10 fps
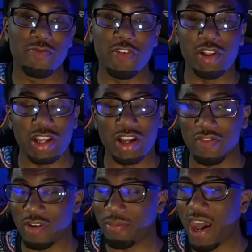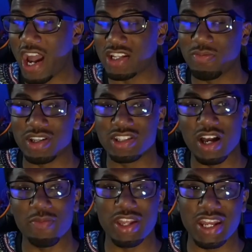feeling of the patch, but
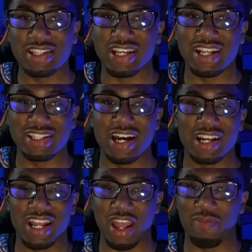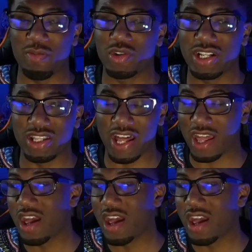some things inside of the game people did like.